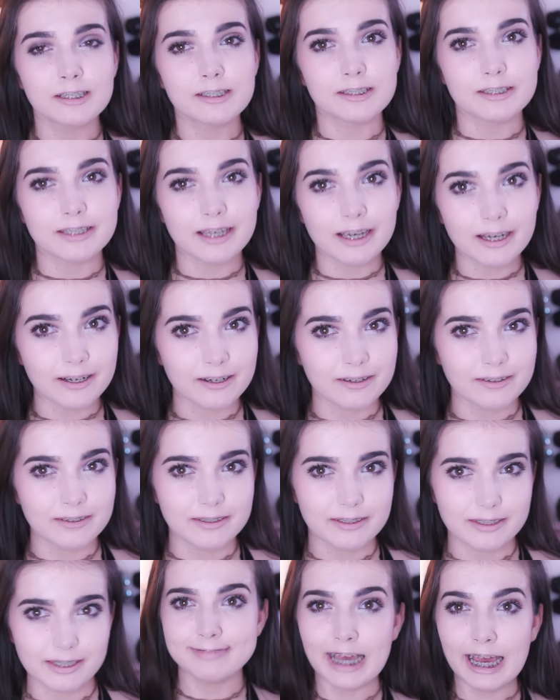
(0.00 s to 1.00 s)
so
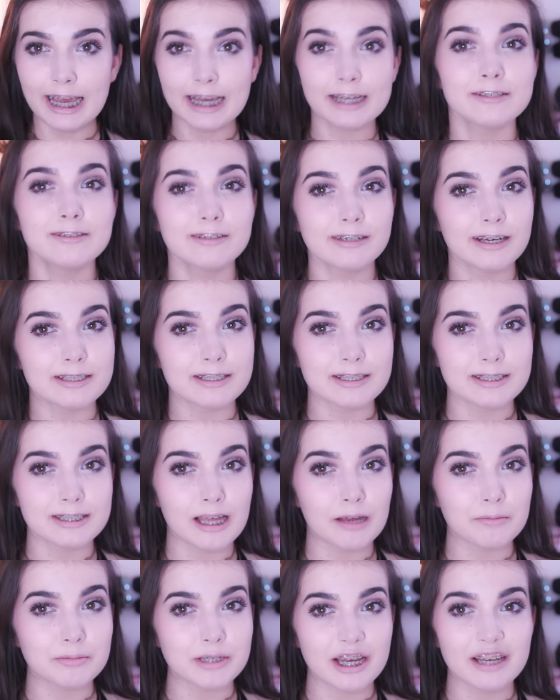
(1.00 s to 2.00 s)
I asked you guys on
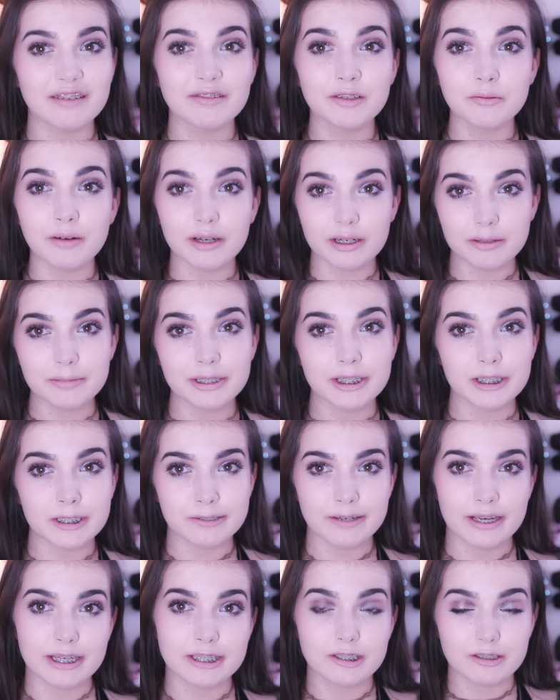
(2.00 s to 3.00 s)
Snapchat if you wanted me to do
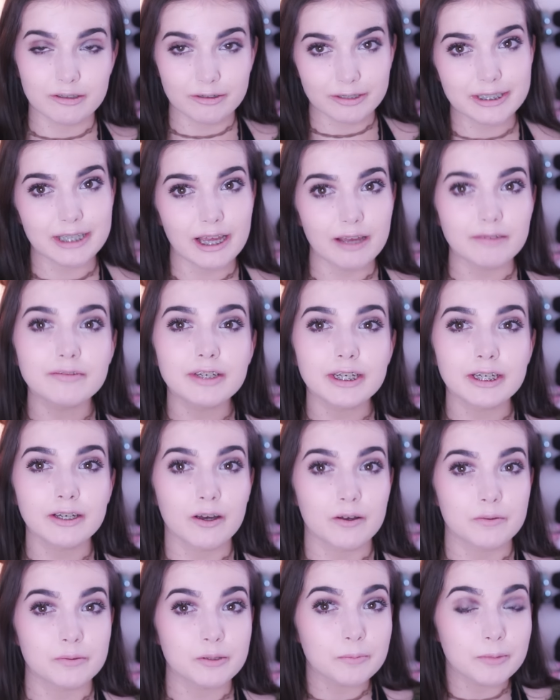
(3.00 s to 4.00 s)
a storytime video
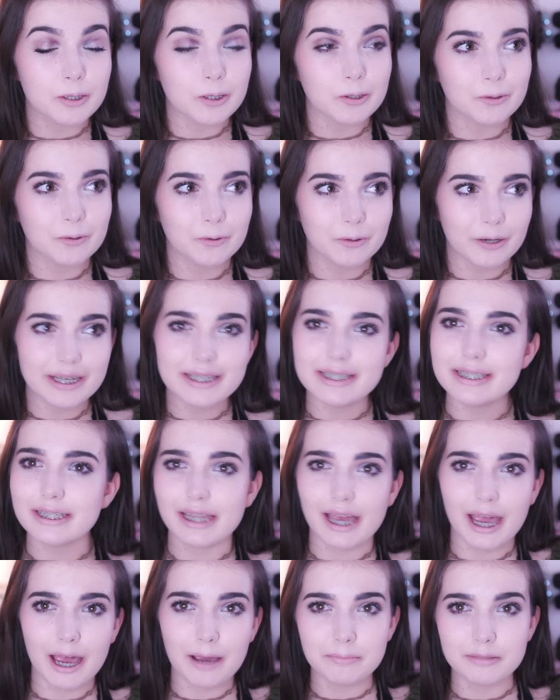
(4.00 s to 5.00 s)
of something crazy
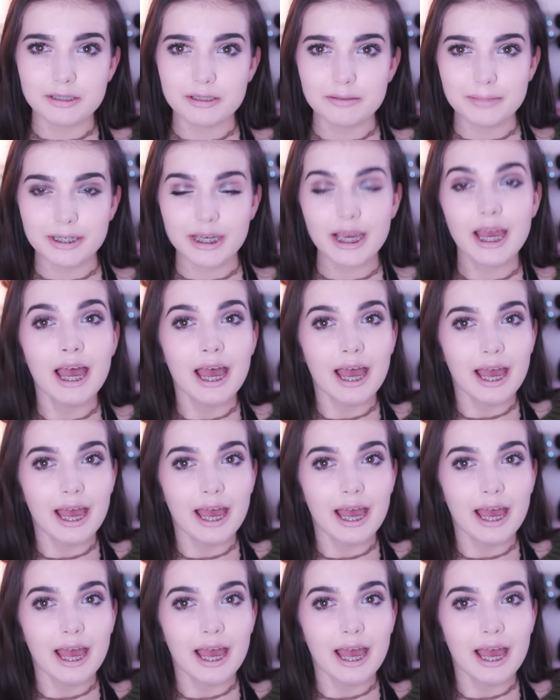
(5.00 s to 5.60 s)
that happened to me